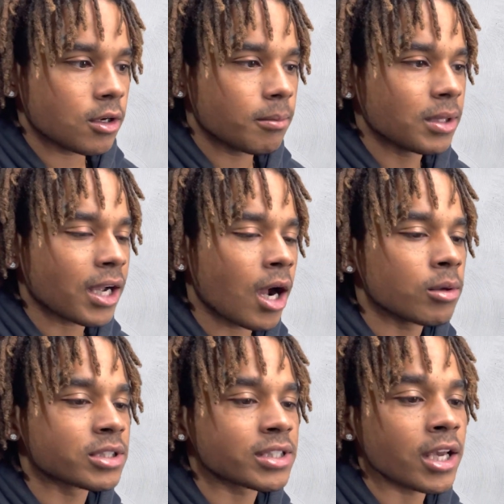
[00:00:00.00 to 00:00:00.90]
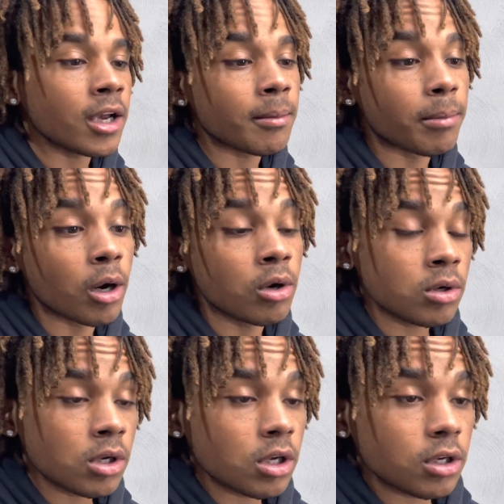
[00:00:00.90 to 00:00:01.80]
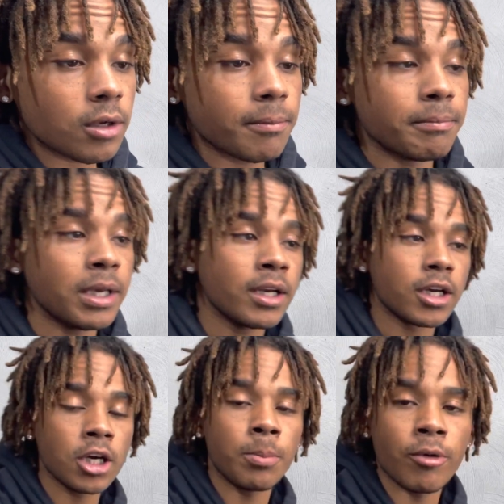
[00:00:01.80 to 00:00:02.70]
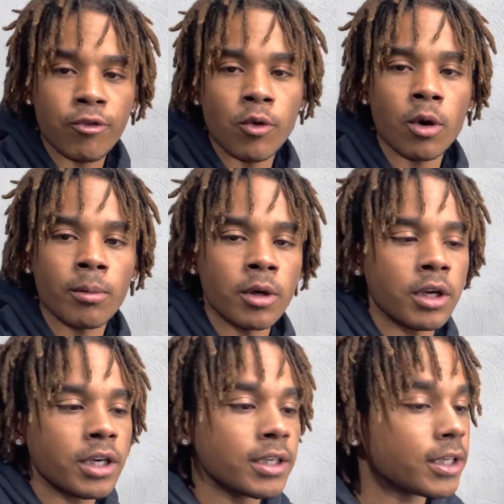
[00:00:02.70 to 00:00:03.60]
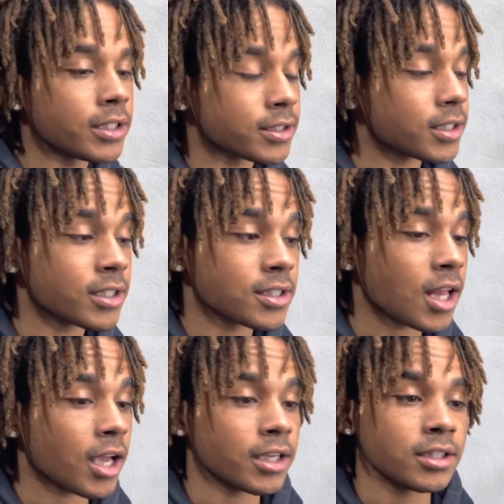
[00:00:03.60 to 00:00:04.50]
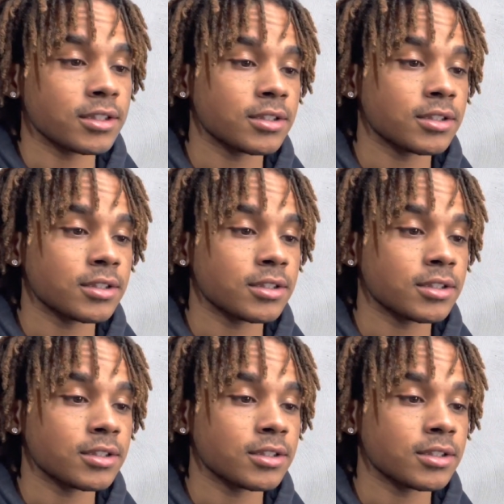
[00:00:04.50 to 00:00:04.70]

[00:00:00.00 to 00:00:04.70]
But like I was saying, bro, being a good performer is is like,